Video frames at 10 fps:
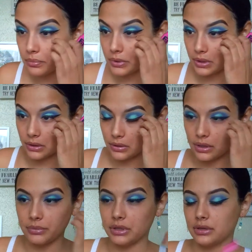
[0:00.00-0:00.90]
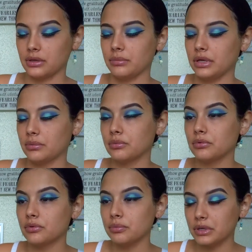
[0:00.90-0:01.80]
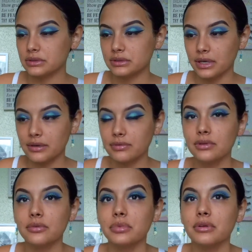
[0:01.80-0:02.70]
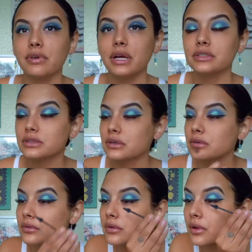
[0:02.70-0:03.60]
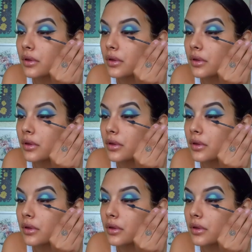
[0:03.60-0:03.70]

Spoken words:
The makeup remover, because I have a little bit of eyeshadow